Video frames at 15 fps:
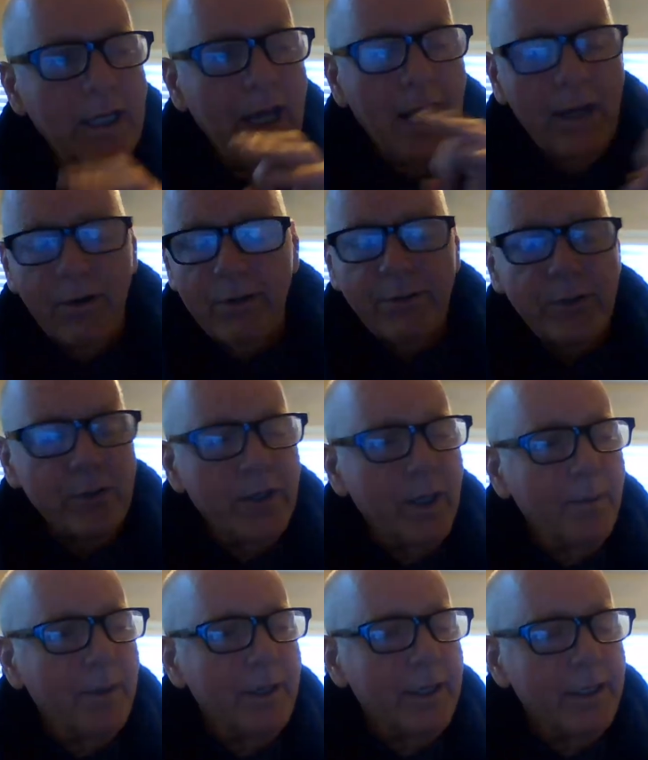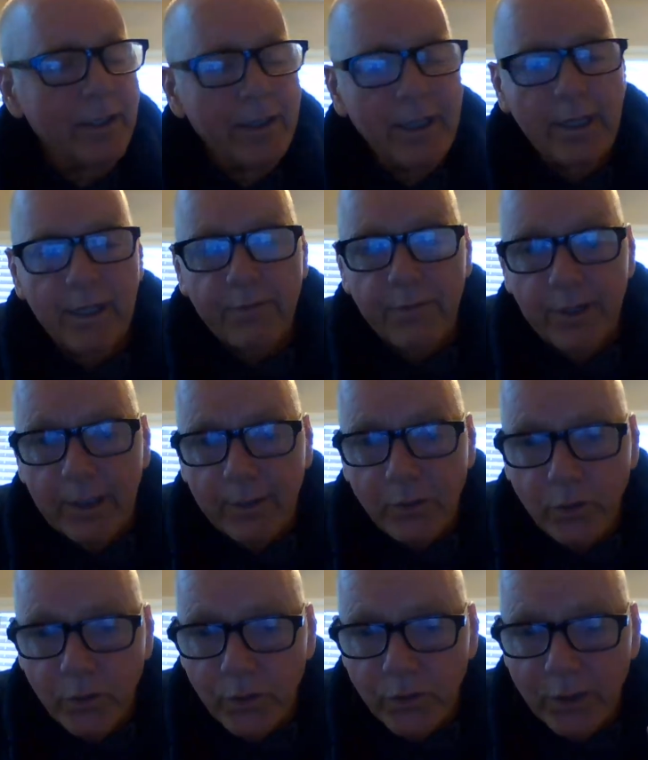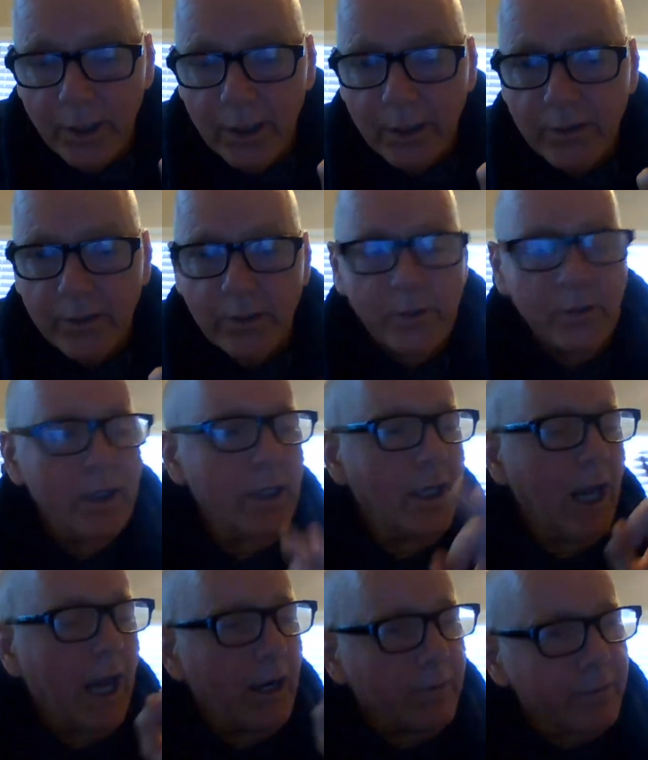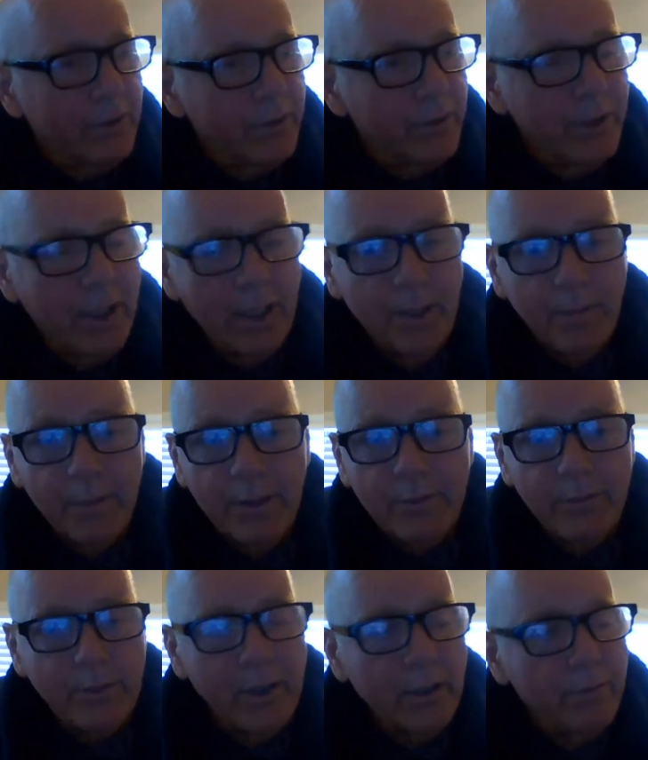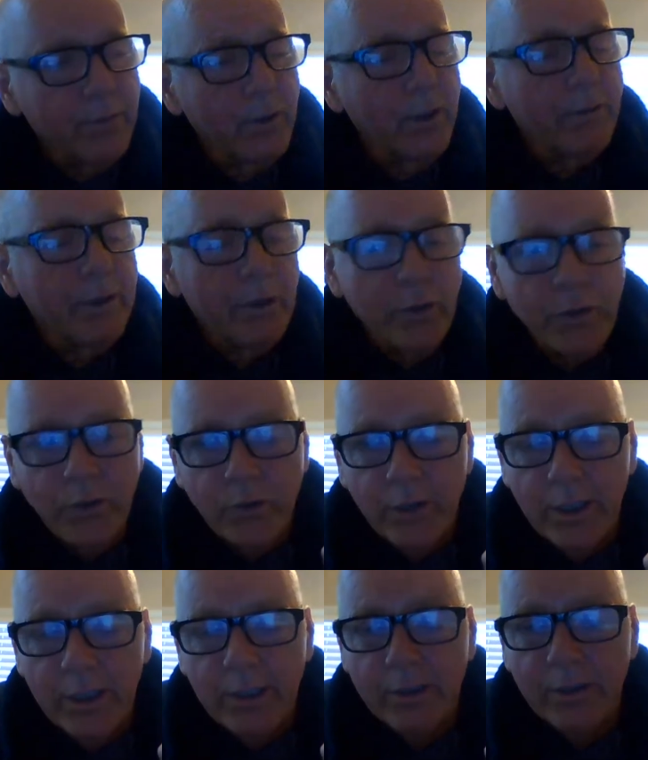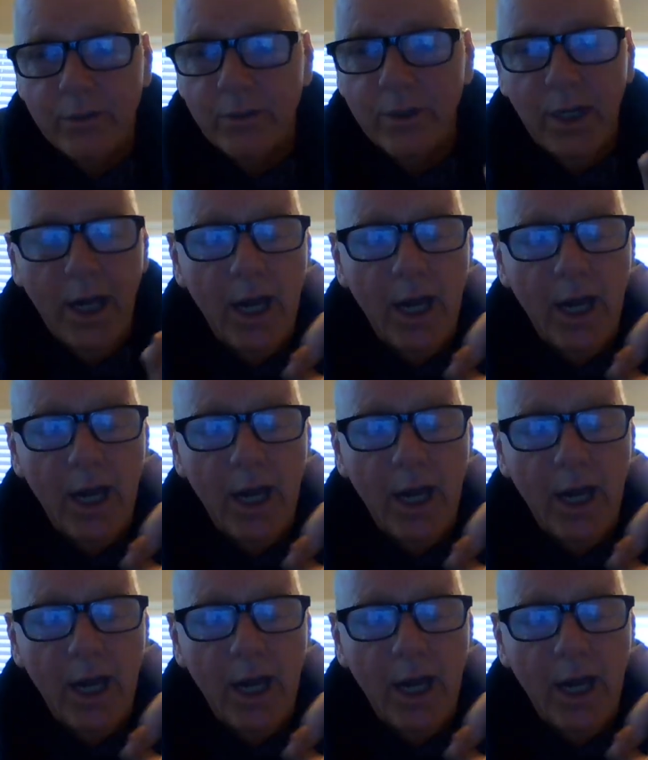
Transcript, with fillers: I don't have to turn on my internet if I choose not to. I don't have to turn on my cell phone if I choose not to.